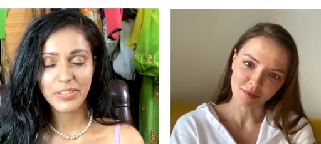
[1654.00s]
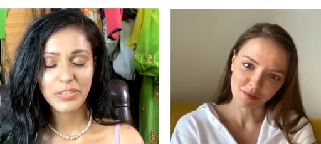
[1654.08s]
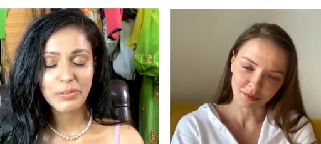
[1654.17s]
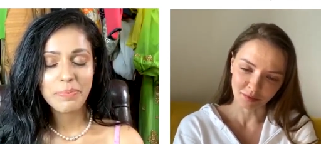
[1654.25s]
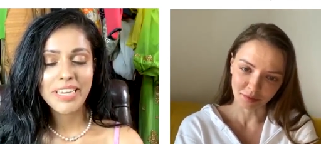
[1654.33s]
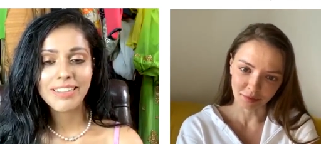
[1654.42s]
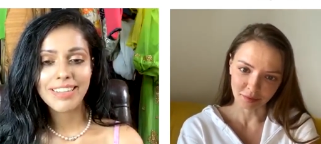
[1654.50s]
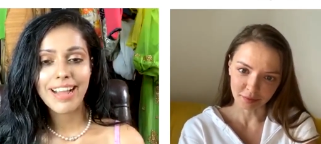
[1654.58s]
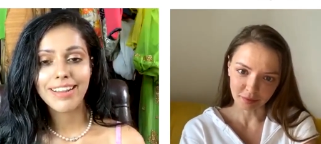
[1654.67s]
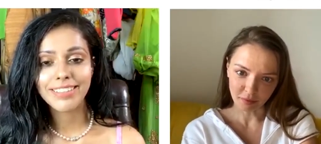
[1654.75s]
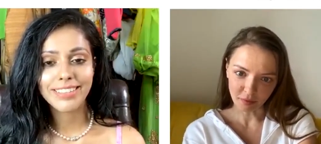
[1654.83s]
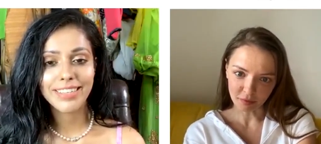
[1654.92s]
Speaker 1: you mean that
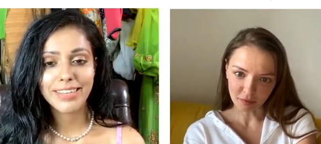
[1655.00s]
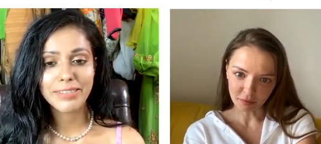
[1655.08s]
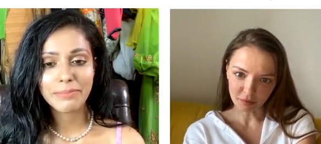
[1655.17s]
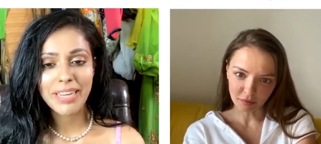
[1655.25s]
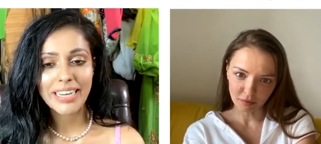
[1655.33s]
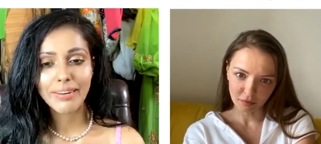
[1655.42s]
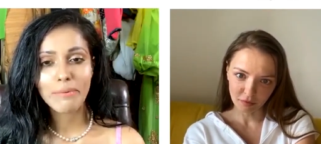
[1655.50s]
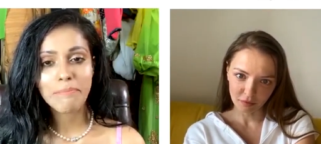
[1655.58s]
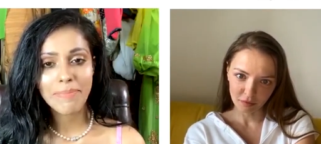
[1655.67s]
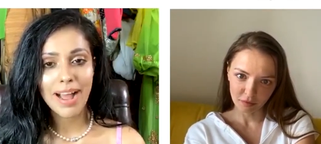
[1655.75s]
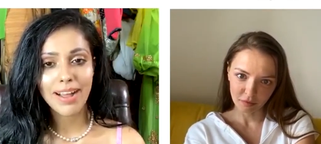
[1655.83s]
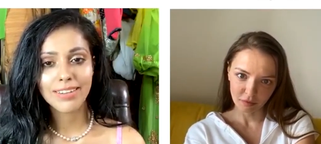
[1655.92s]
it has made an
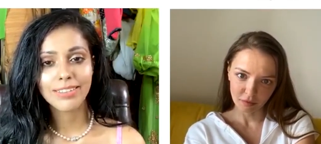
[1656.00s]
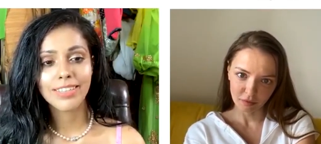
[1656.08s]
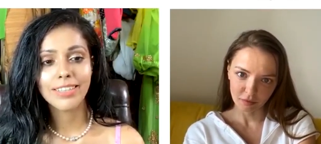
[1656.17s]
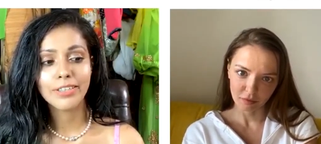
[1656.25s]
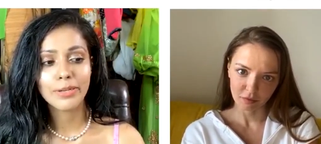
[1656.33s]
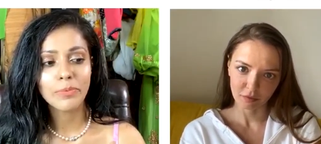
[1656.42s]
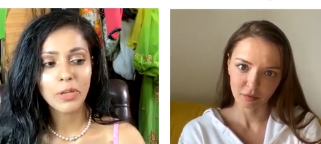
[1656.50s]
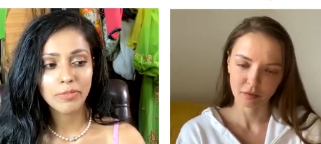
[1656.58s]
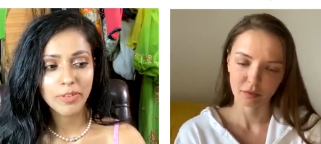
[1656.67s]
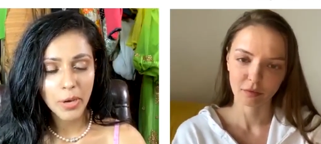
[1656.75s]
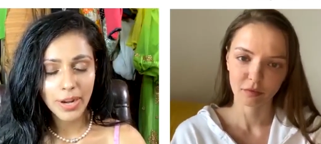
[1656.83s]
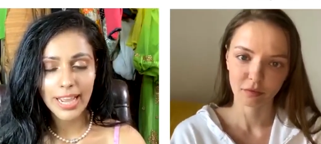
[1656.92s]
impact in terms of your,
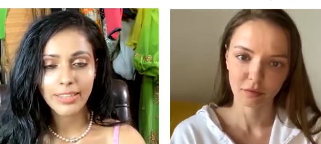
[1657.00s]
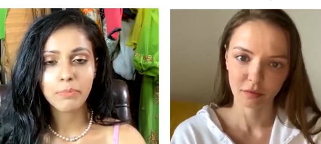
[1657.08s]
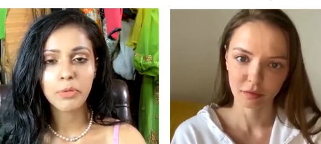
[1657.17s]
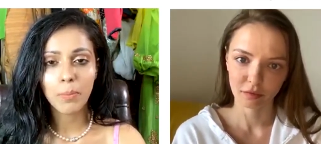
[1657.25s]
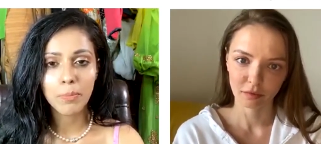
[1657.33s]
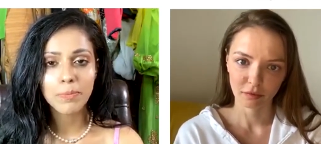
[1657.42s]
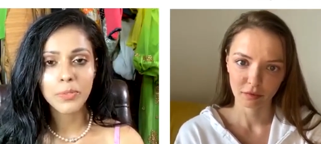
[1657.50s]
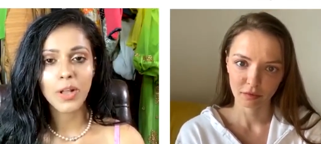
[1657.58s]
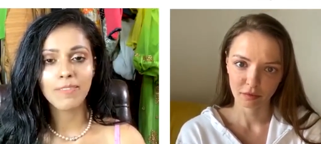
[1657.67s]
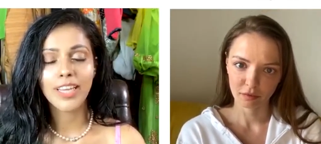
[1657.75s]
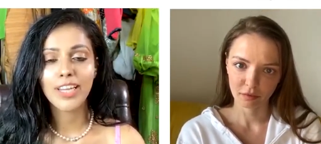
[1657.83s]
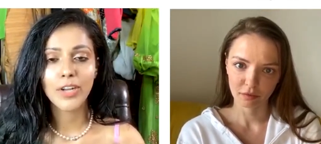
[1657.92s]
like the problem solving in
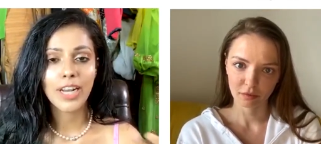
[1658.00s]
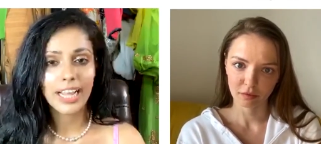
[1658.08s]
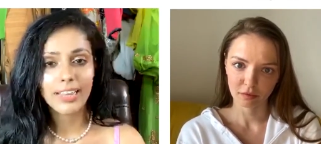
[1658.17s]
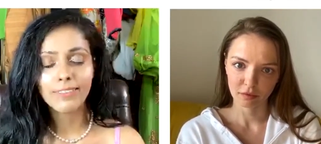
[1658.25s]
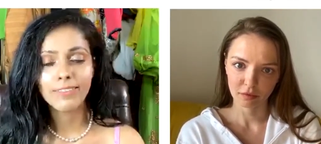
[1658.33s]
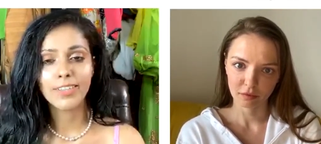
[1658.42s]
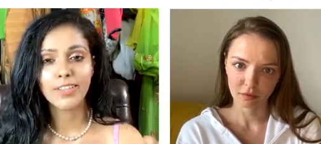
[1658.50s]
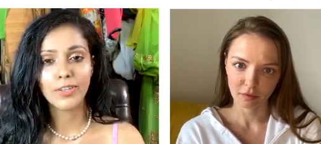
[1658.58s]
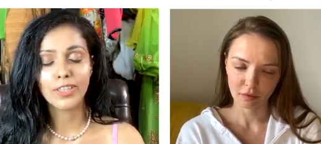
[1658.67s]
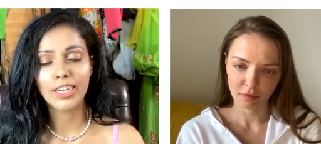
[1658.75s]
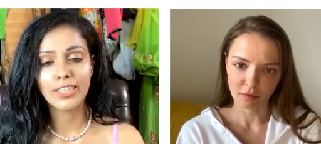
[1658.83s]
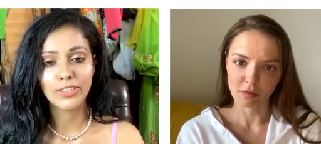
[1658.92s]
your life, in your
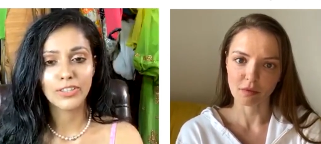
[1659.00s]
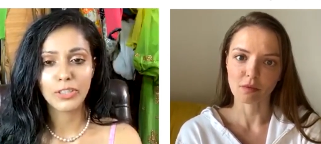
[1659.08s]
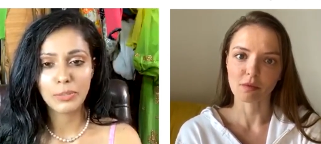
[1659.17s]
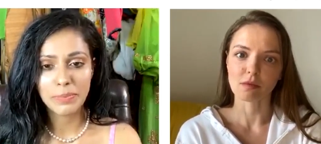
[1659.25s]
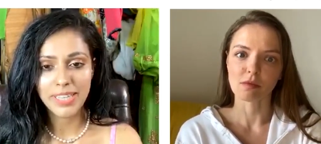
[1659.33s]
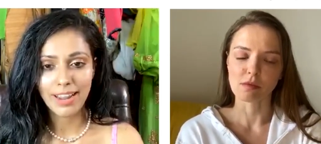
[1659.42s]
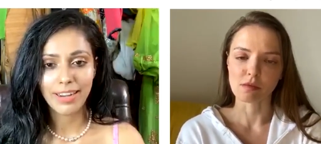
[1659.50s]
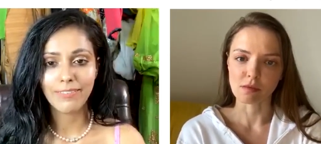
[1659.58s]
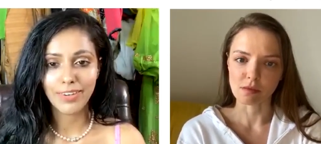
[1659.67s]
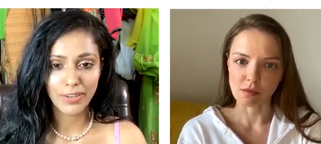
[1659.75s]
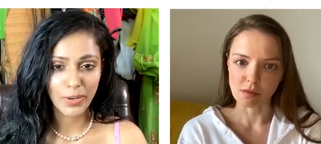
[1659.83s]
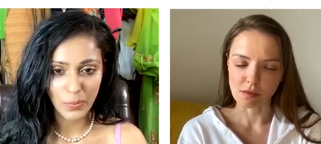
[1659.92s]
relationships, and even in
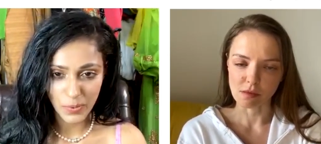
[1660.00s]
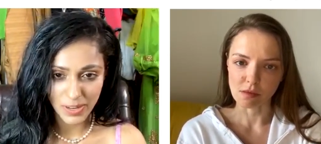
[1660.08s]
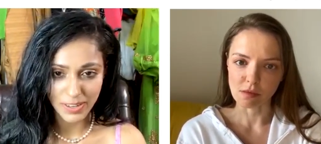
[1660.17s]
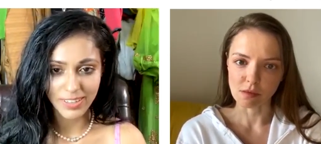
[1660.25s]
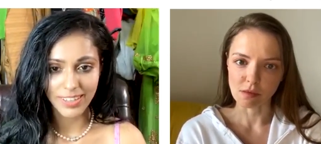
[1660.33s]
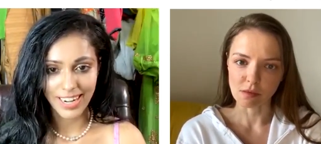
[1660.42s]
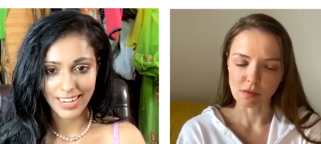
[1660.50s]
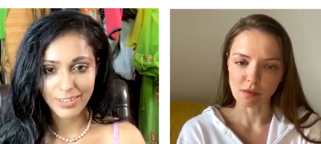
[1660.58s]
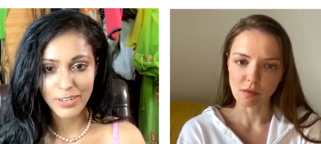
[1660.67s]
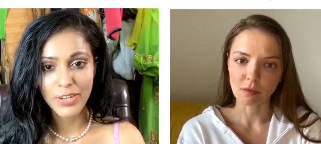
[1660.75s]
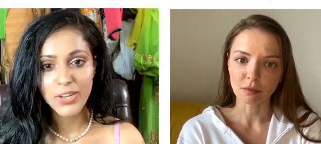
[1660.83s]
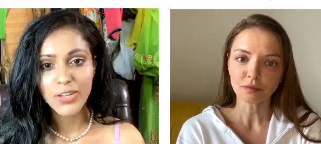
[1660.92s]
your
Speaker 2: work, right?
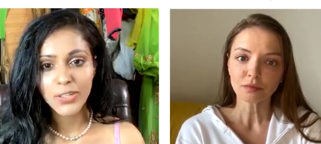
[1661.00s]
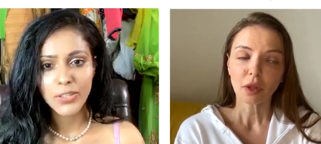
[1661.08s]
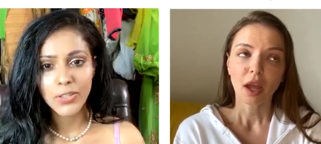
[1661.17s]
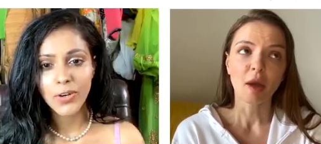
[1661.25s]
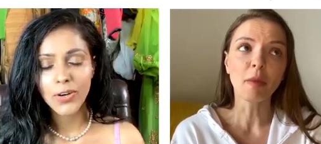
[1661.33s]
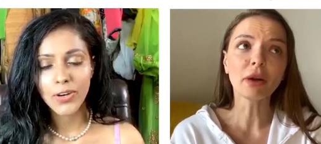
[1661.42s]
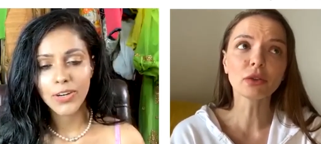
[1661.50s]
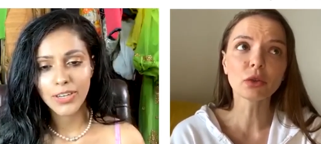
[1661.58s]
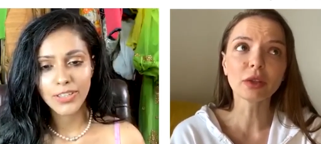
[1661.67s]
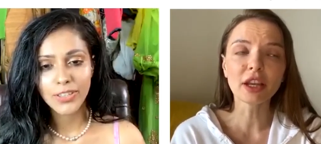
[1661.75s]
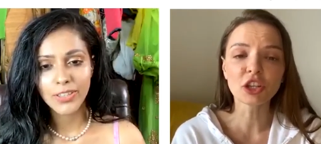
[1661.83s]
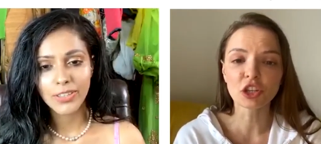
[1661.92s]
So about uh,
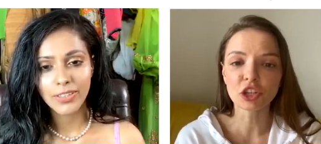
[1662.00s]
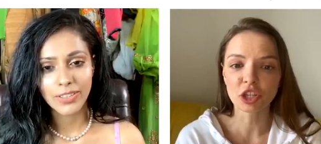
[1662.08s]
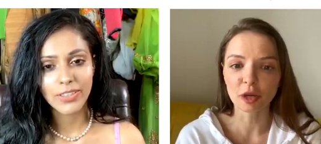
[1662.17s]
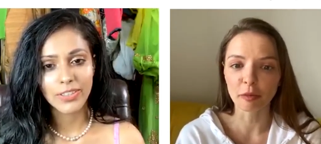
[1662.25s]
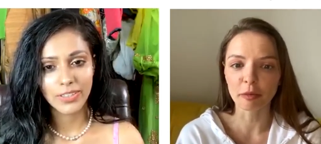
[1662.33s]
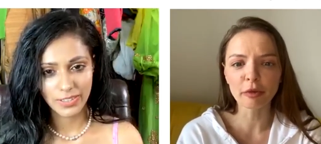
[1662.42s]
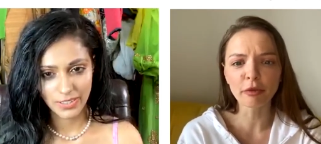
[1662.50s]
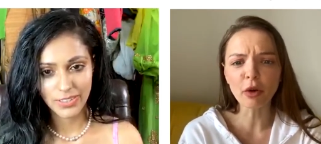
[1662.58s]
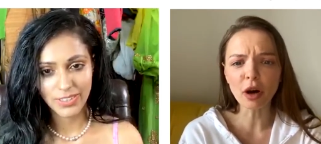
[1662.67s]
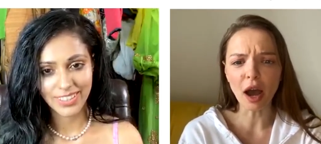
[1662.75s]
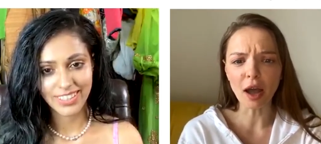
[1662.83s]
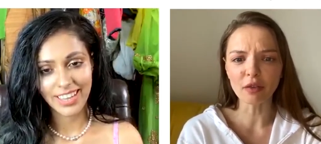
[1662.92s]
relationship. before I
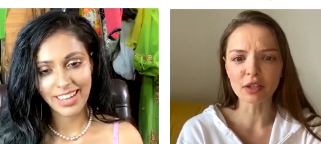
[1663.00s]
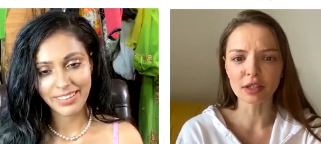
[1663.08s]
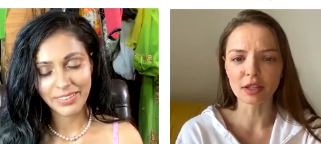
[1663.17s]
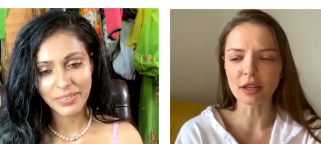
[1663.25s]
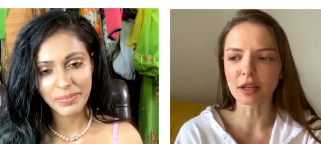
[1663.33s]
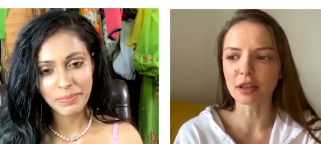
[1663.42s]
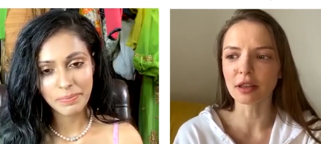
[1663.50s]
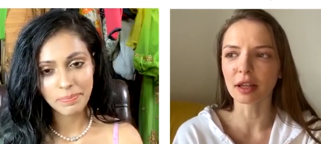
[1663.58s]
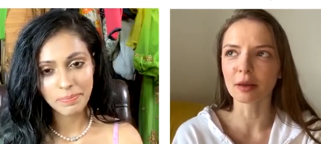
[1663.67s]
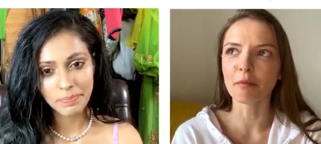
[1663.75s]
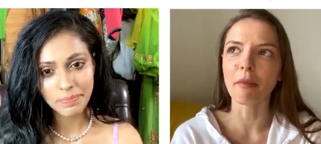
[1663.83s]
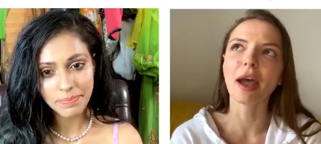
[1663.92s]
was yeah. thinking that
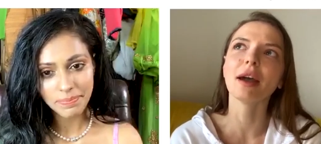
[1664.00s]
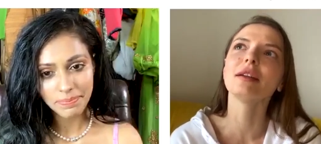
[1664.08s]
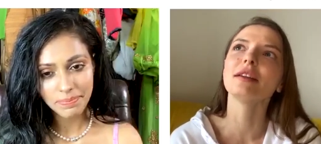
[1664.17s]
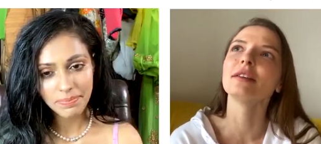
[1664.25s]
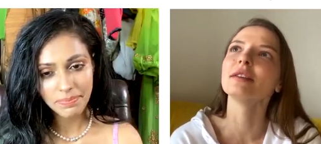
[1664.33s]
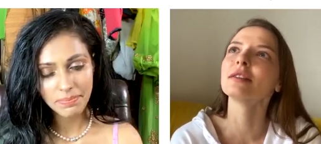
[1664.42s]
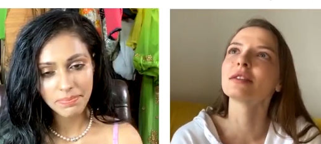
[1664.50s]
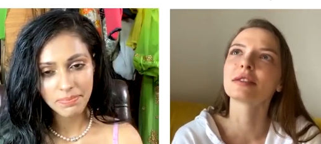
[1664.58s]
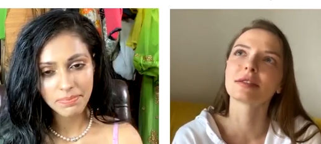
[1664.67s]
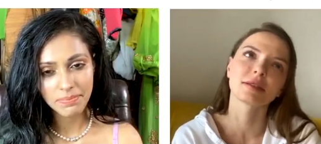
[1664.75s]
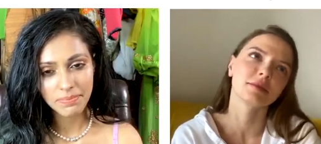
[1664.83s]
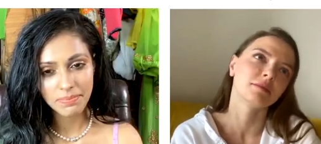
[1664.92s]
man is